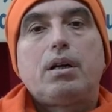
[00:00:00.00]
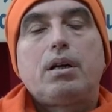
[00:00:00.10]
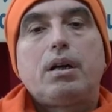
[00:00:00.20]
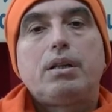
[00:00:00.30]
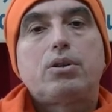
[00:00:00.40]

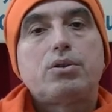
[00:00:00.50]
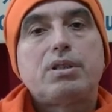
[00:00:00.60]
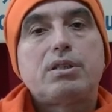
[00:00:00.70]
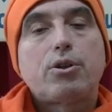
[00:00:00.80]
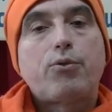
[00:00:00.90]
It
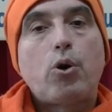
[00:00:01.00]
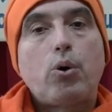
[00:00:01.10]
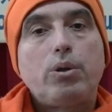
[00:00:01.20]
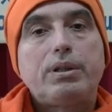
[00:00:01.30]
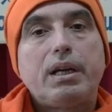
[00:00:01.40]
consists of
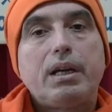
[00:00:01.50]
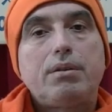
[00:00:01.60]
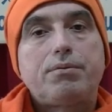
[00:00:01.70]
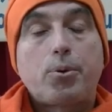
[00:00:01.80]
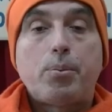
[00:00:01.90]
whole
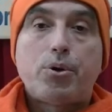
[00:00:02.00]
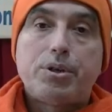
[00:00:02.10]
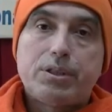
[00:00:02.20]
day from morning